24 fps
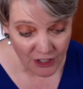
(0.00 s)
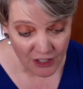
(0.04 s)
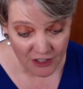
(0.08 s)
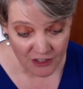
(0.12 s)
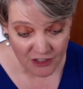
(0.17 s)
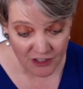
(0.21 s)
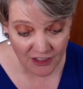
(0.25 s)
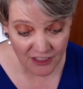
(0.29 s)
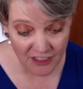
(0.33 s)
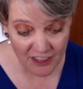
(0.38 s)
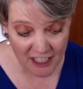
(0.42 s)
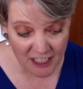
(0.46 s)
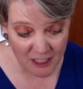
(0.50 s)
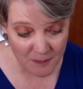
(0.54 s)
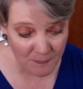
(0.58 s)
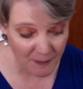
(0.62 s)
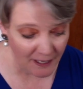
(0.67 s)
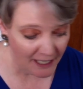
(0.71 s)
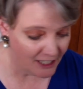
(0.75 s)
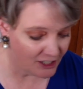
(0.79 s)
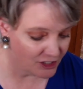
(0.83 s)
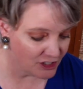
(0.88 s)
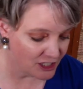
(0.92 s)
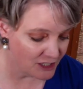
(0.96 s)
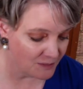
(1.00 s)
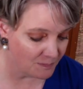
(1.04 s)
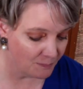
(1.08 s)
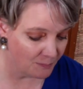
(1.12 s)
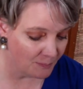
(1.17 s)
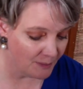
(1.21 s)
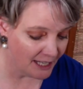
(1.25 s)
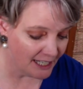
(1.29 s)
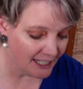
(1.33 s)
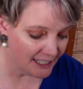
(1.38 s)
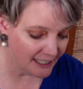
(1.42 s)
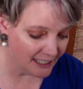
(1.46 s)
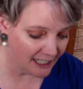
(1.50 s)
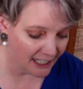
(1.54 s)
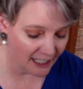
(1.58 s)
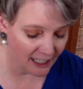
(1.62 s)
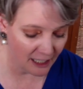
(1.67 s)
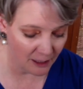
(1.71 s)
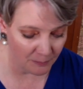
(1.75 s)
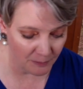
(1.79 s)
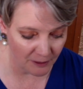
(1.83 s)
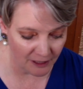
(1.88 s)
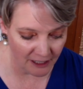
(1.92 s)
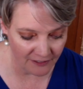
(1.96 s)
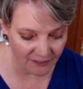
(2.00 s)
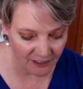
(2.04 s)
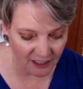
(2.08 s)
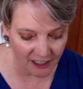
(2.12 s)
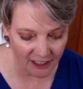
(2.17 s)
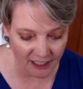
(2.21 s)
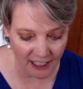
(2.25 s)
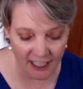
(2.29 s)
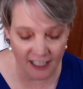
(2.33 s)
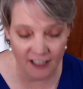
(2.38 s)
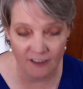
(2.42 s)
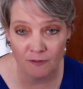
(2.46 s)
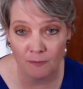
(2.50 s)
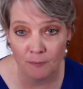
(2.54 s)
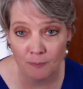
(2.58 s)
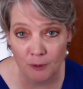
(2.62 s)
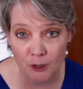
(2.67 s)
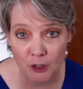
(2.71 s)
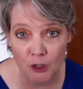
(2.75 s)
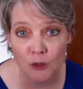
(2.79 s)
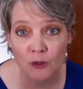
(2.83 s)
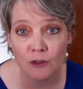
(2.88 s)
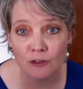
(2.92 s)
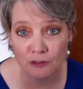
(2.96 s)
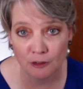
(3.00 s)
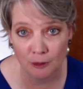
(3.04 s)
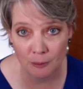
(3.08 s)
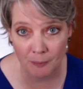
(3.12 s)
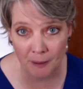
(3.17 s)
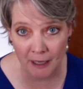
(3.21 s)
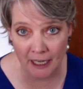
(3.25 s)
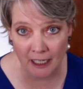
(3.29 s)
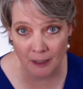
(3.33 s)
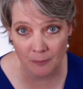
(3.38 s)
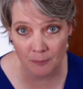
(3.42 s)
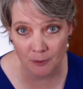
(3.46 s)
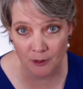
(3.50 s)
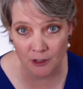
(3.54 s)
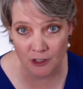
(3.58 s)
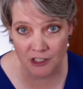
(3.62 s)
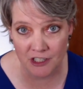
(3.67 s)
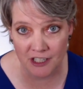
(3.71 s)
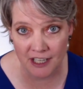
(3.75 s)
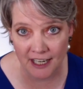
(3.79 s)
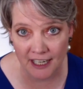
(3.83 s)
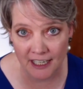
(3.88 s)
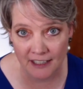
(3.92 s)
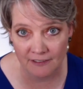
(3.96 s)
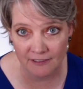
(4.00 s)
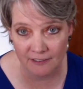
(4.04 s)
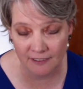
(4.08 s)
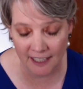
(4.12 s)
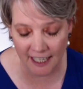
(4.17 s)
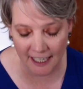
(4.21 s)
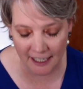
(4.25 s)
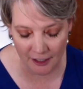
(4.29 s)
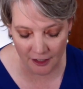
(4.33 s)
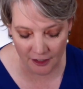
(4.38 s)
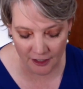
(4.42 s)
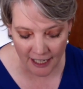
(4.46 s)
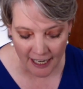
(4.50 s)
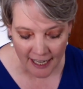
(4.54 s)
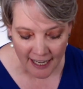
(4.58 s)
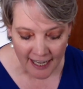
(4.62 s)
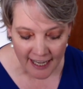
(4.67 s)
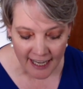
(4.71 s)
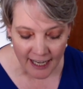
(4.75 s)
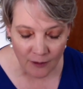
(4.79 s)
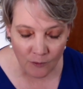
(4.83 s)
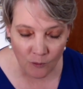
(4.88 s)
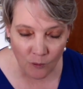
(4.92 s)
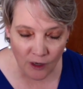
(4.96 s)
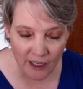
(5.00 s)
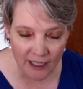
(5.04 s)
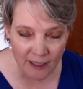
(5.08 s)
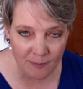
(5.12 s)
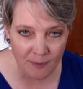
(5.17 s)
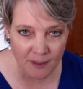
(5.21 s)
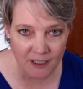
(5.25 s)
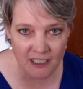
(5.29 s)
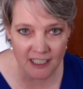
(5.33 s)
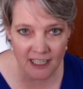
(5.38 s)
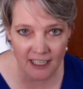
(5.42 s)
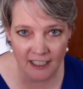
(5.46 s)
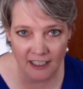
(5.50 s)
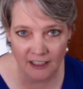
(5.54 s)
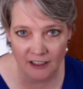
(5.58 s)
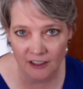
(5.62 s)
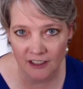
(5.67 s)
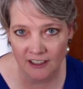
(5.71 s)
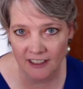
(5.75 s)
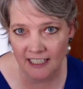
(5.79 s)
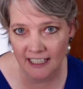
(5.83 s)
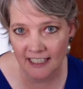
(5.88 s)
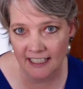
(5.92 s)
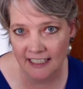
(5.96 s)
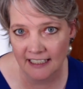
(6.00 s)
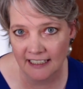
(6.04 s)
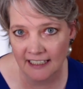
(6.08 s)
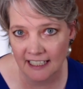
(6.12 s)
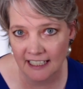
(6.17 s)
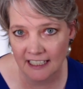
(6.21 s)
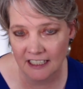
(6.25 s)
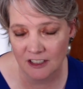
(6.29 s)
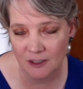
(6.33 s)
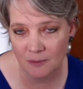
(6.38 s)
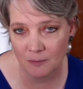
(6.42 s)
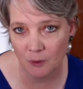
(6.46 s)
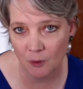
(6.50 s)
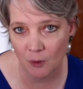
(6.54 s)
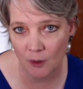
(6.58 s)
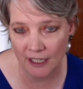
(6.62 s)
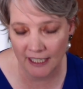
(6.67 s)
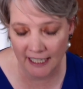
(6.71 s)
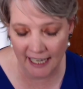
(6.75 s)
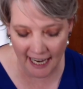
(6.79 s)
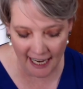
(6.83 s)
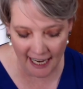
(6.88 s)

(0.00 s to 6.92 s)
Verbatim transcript: So this page is made up of a lot of beautiful papers that I've layered. And one in particular that I'd like to point